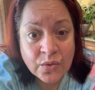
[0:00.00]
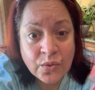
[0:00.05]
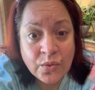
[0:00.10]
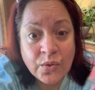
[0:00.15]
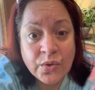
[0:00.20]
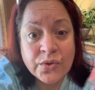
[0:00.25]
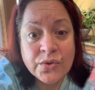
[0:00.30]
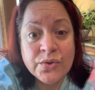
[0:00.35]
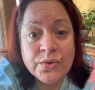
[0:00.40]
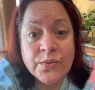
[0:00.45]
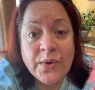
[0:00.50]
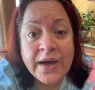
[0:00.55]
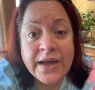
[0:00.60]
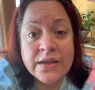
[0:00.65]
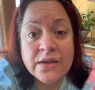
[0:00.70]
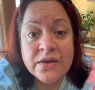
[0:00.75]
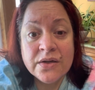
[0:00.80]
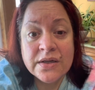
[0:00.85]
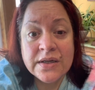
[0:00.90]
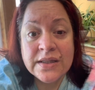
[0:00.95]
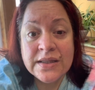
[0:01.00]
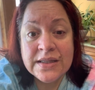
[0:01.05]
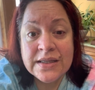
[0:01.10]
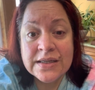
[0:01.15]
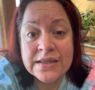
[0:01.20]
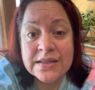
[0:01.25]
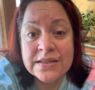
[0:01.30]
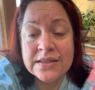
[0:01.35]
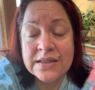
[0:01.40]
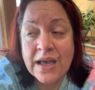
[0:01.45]
Or do I look at
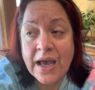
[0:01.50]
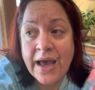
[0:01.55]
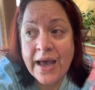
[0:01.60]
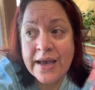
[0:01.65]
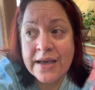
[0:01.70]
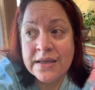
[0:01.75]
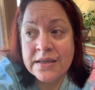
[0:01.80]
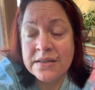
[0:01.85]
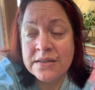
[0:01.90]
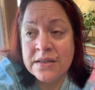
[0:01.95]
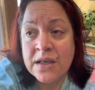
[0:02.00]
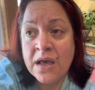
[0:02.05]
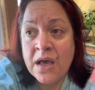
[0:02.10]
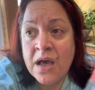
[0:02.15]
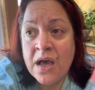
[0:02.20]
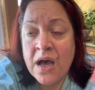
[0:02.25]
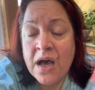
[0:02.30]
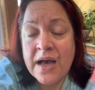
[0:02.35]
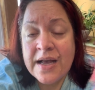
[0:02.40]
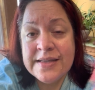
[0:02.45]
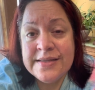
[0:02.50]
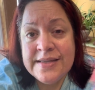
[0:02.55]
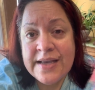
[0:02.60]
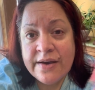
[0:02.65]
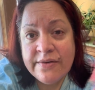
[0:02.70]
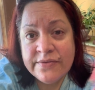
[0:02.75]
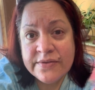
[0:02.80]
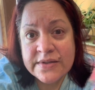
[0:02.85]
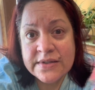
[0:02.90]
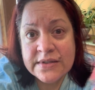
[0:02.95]
this as a
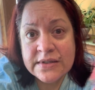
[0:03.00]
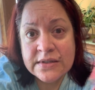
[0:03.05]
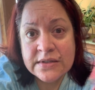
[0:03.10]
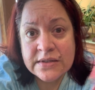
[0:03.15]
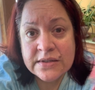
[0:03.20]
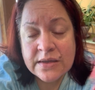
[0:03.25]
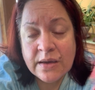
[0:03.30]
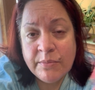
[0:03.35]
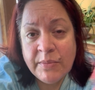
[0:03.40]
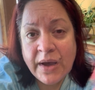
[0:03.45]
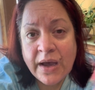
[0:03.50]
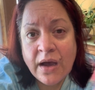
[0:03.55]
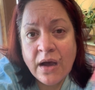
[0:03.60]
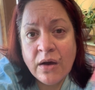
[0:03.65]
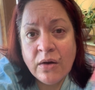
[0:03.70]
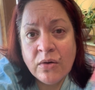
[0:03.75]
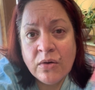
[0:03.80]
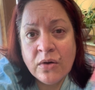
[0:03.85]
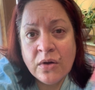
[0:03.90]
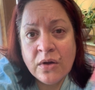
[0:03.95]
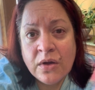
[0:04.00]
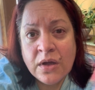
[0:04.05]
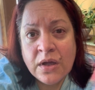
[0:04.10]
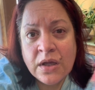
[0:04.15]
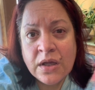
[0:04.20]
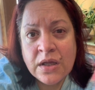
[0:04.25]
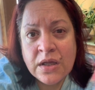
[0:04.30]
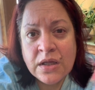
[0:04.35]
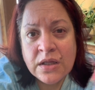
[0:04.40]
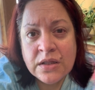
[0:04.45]
deficit somehow?
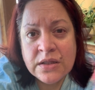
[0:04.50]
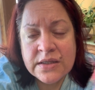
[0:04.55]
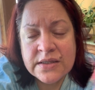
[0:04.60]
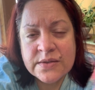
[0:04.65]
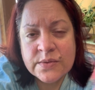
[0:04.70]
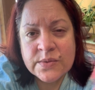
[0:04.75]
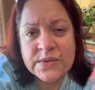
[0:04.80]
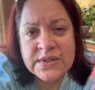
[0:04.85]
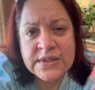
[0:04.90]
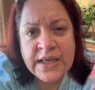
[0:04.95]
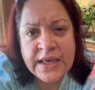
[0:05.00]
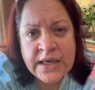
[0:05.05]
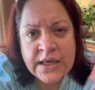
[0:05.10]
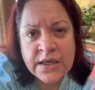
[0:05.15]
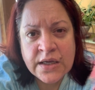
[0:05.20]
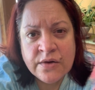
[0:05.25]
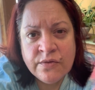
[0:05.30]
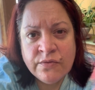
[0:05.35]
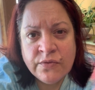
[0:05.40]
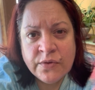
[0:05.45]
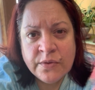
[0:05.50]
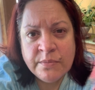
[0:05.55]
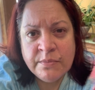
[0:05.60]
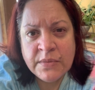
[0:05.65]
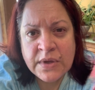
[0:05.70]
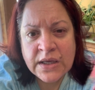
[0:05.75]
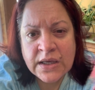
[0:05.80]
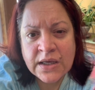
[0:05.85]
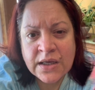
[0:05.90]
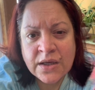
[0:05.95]
this was taken from
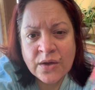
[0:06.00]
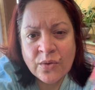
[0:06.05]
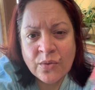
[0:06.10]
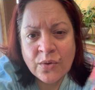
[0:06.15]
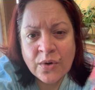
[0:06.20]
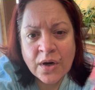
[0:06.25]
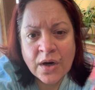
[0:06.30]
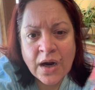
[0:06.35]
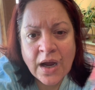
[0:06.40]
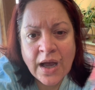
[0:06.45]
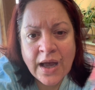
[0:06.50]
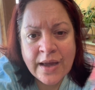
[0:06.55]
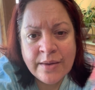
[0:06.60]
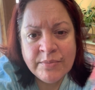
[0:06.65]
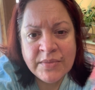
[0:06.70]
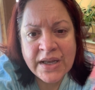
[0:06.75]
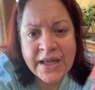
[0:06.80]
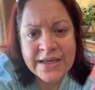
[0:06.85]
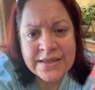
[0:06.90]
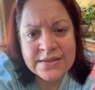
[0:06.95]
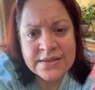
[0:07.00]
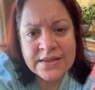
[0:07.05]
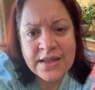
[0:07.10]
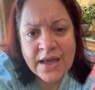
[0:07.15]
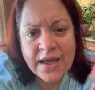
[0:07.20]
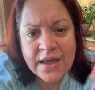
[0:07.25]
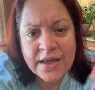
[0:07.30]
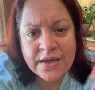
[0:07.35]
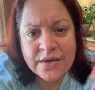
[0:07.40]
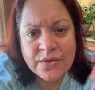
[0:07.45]
me, or I'm less
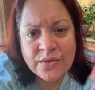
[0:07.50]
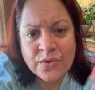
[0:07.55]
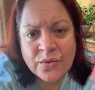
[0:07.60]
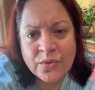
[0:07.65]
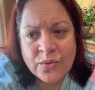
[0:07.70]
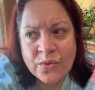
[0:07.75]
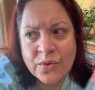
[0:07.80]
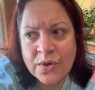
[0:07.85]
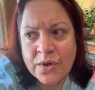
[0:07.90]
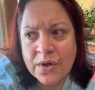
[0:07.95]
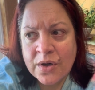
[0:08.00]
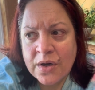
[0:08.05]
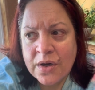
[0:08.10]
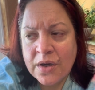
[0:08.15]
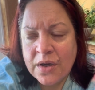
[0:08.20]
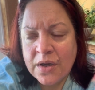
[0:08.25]
than, or